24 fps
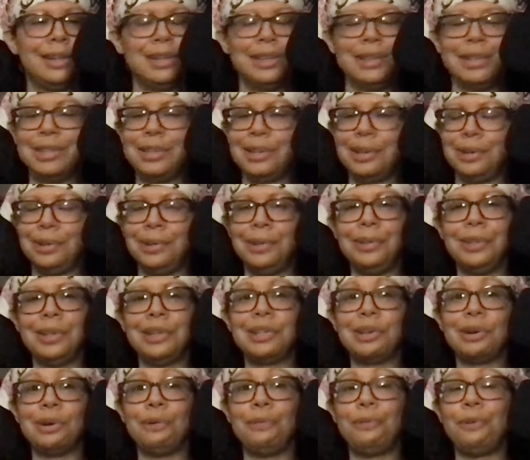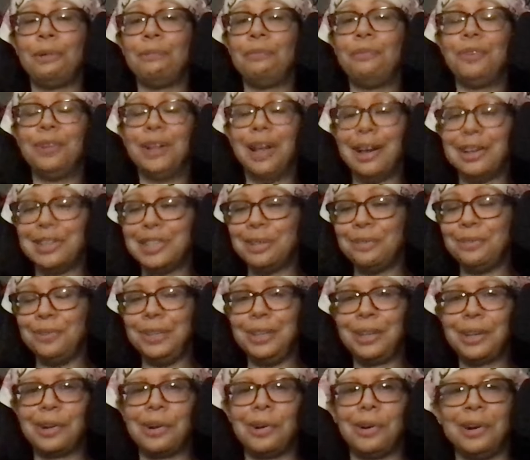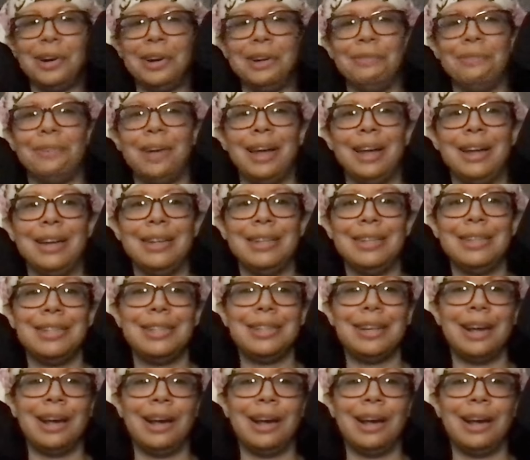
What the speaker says: So let's go from philosophy to current events.